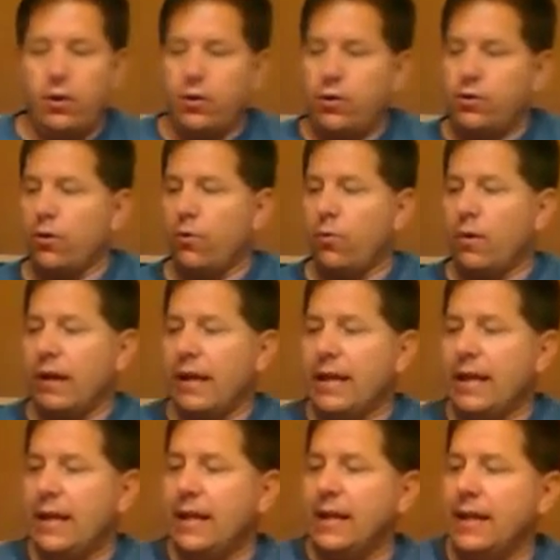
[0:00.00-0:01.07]
So what I
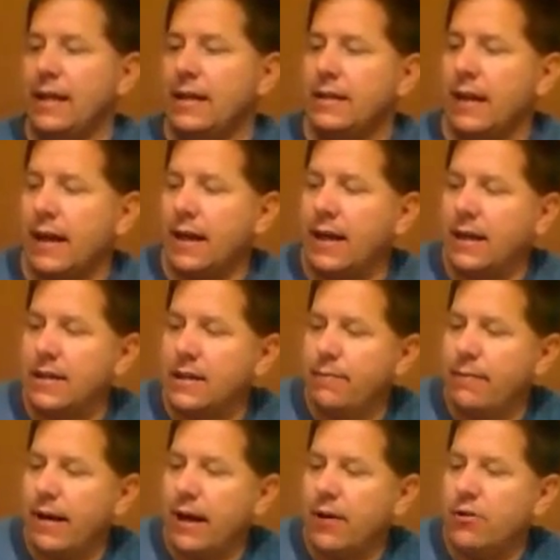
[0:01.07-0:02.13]
did is I cut
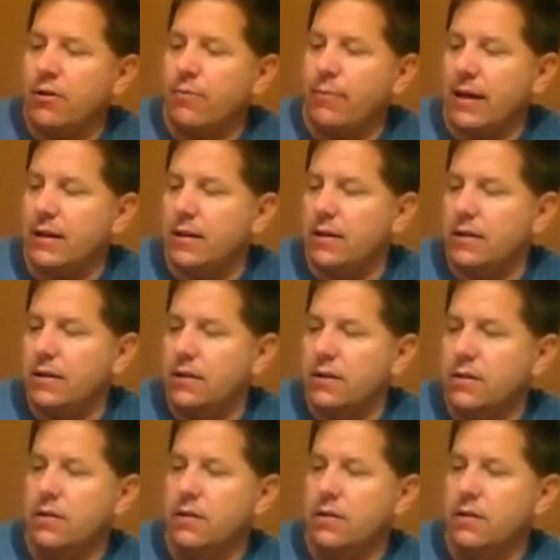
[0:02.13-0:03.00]
some extra pieces.